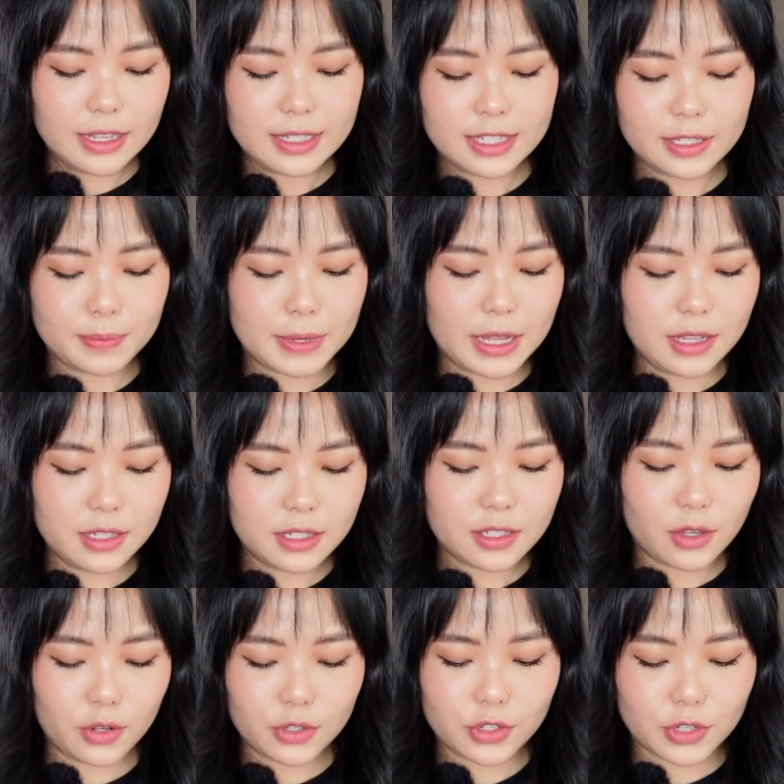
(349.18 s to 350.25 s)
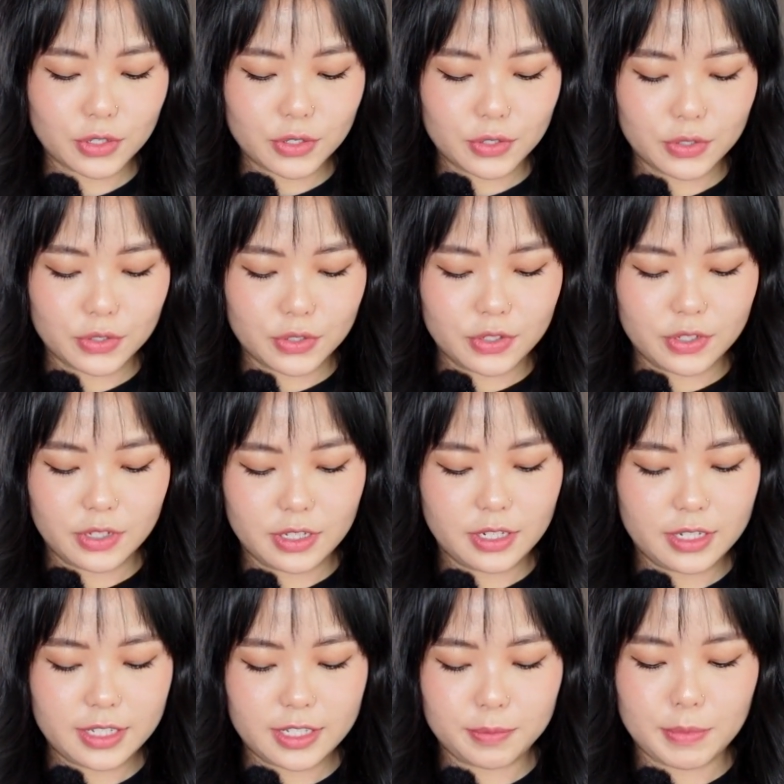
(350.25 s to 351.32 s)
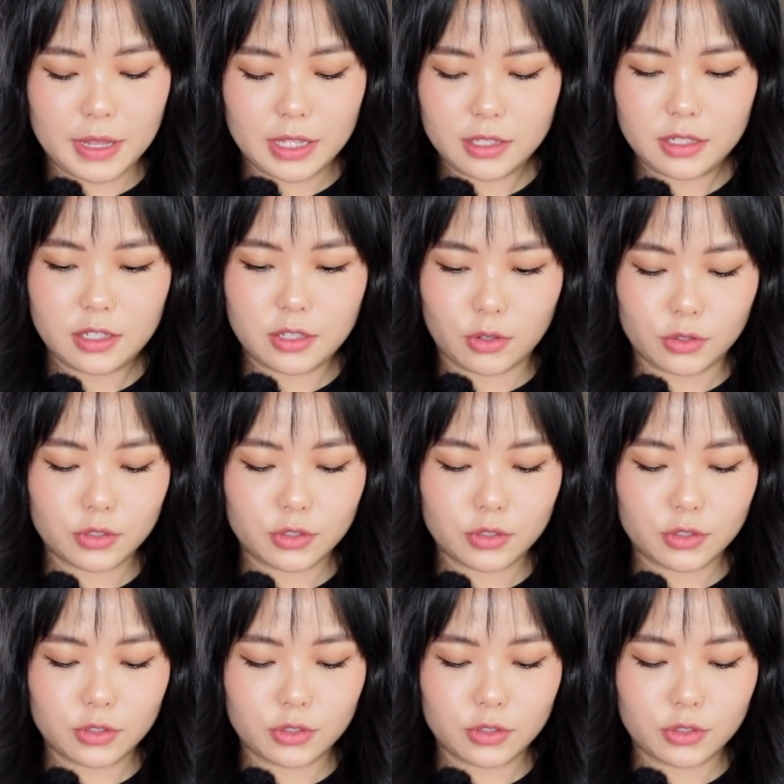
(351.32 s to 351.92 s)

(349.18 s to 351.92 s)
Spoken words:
Smells so good, smells so